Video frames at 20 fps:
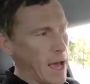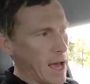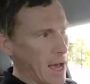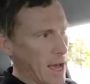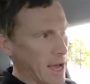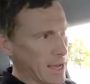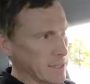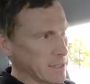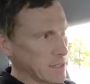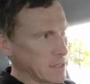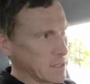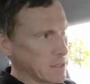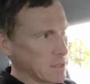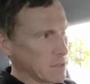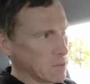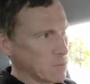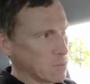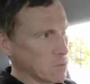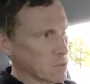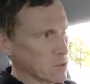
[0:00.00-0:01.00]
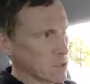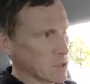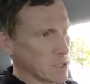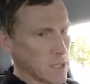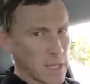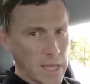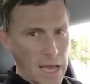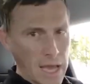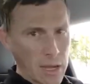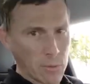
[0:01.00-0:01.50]
and we'll
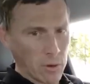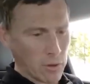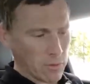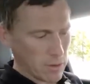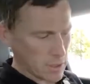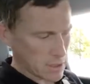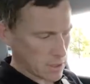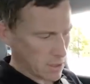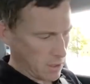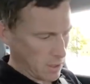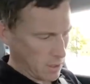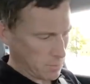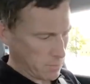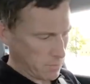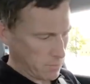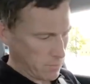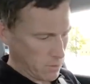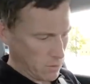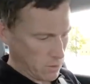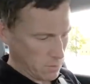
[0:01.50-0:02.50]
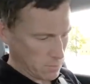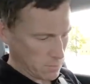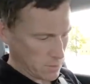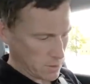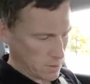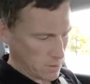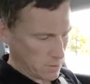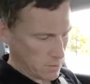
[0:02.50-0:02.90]
see how well this car performs.